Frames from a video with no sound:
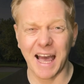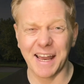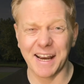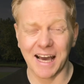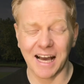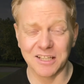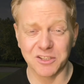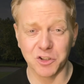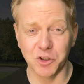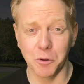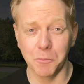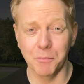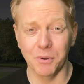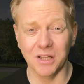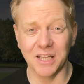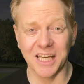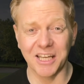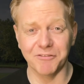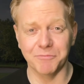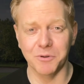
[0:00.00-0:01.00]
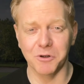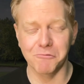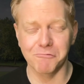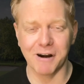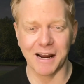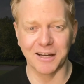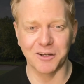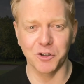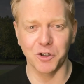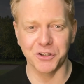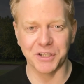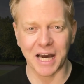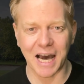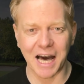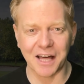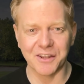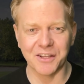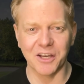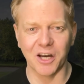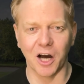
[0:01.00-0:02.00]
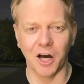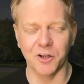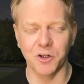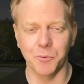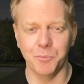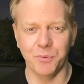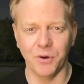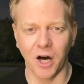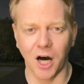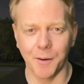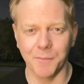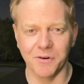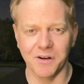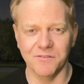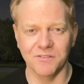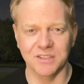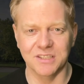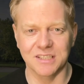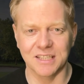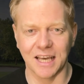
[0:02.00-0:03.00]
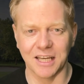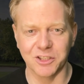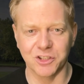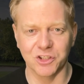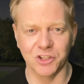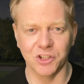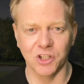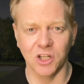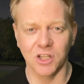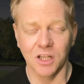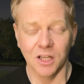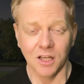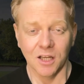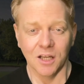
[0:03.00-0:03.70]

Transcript: and has an unbelievable record at the Arnold Palmer Invitational.